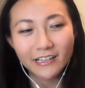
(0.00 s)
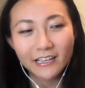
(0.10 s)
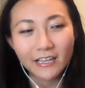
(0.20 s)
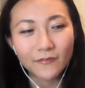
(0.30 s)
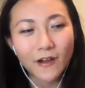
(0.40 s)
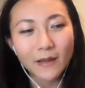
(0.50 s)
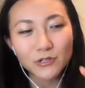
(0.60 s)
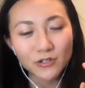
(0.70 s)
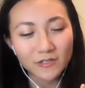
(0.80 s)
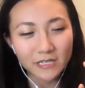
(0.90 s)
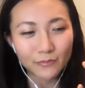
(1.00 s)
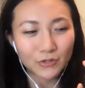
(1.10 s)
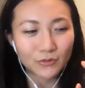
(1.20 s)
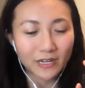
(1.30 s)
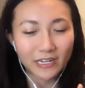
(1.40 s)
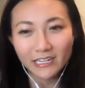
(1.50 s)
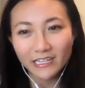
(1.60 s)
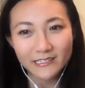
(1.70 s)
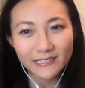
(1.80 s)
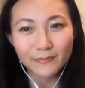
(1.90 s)
if I'm choosing between an
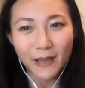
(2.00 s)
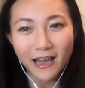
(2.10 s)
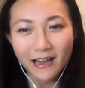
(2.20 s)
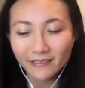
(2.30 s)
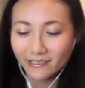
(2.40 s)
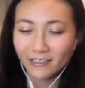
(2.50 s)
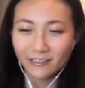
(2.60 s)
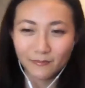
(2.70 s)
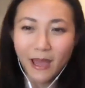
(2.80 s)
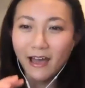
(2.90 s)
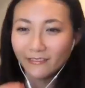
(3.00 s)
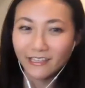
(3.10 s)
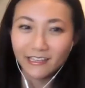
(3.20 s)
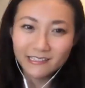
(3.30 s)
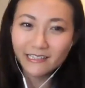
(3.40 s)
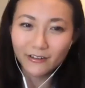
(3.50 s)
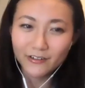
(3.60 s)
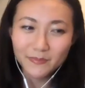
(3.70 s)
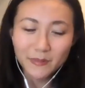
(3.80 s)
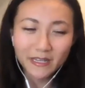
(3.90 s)
easy path and a path that
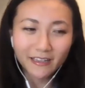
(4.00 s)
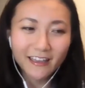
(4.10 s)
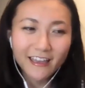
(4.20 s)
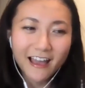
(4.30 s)
scares me,